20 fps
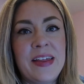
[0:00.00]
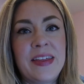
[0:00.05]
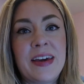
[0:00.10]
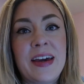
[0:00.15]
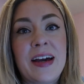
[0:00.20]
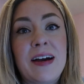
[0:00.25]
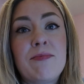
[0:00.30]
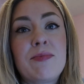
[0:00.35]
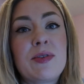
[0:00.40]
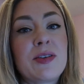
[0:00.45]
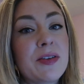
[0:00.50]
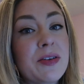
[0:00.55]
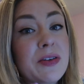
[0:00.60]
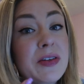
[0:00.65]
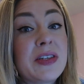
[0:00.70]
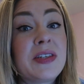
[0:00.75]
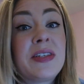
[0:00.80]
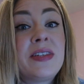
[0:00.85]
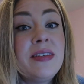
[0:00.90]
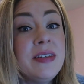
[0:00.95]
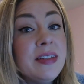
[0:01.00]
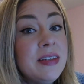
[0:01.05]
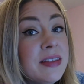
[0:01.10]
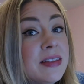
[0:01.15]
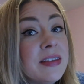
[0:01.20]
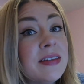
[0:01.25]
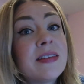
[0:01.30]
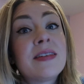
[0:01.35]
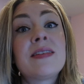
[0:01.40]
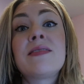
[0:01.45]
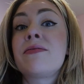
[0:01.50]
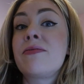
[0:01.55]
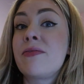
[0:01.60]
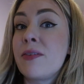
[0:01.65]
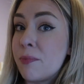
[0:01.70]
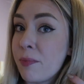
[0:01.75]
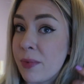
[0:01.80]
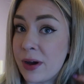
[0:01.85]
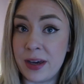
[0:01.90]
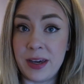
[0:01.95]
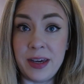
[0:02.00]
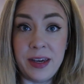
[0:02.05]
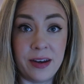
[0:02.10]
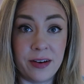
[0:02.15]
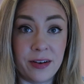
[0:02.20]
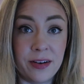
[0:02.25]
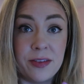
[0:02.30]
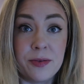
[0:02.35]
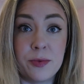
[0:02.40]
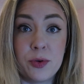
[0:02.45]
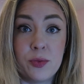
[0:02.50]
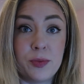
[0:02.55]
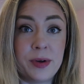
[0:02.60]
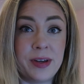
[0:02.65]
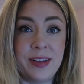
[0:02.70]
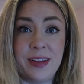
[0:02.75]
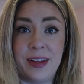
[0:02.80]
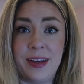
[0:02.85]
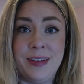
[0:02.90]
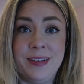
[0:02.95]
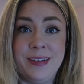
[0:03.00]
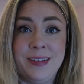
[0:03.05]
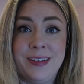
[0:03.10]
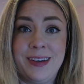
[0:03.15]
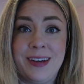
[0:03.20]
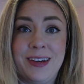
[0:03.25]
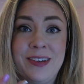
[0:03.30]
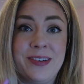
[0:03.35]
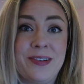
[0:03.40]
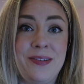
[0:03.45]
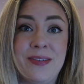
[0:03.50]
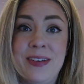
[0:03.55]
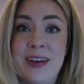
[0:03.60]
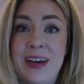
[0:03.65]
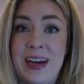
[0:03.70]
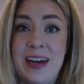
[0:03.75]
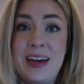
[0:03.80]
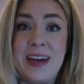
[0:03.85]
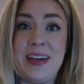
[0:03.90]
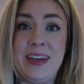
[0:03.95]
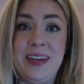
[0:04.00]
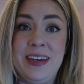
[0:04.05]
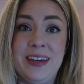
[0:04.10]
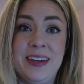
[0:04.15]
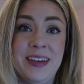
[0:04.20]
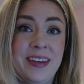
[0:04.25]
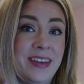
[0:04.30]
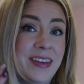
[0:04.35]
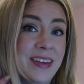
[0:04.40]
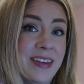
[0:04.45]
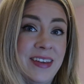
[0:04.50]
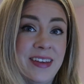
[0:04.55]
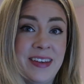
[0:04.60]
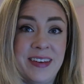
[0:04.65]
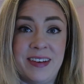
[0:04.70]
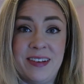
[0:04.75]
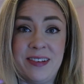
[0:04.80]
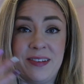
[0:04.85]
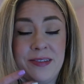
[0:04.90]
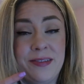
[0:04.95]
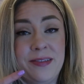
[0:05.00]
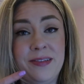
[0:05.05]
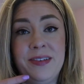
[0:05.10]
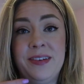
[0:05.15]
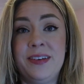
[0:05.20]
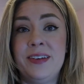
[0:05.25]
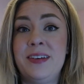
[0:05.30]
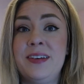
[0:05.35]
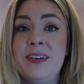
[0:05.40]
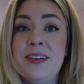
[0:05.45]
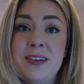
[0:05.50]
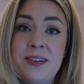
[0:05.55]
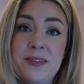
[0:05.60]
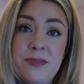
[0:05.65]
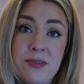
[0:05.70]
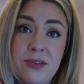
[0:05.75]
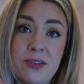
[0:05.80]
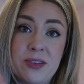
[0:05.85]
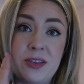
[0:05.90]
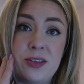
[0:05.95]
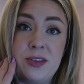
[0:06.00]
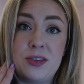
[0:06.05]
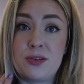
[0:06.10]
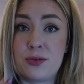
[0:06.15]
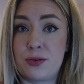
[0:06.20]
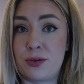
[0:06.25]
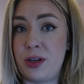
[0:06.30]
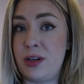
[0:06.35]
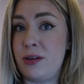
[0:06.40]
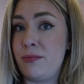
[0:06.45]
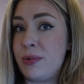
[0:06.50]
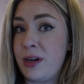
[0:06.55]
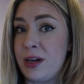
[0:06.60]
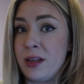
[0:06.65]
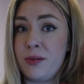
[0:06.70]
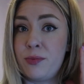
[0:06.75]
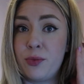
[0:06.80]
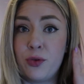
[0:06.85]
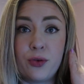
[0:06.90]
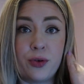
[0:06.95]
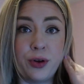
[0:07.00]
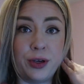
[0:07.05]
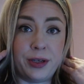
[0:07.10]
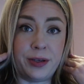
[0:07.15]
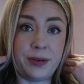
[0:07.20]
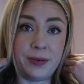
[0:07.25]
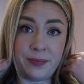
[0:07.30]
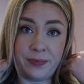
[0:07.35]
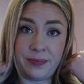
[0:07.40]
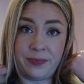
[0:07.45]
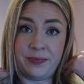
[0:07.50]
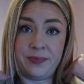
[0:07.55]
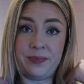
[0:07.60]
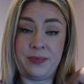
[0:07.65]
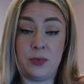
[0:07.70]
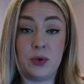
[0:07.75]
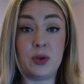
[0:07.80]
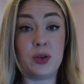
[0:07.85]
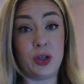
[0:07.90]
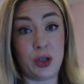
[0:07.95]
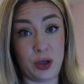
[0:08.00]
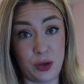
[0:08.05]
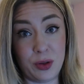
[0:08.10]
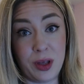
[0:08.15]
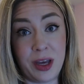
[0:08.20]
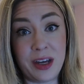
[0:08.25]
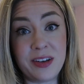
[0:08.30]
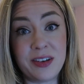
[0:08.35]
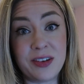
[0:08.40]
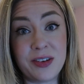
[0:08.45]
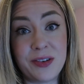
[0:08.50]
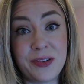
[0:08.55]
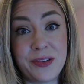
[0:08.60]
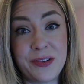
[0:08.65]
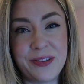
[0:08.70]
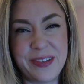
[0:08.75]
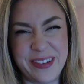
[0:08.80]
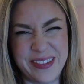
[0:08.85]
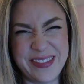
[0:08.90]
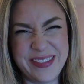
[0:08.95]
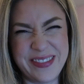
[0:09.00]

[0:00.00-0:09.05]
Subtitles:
The absolute scenes from my hair at the moment, like hi, hello, what's the story in Balamory? Wouldn't you like to know?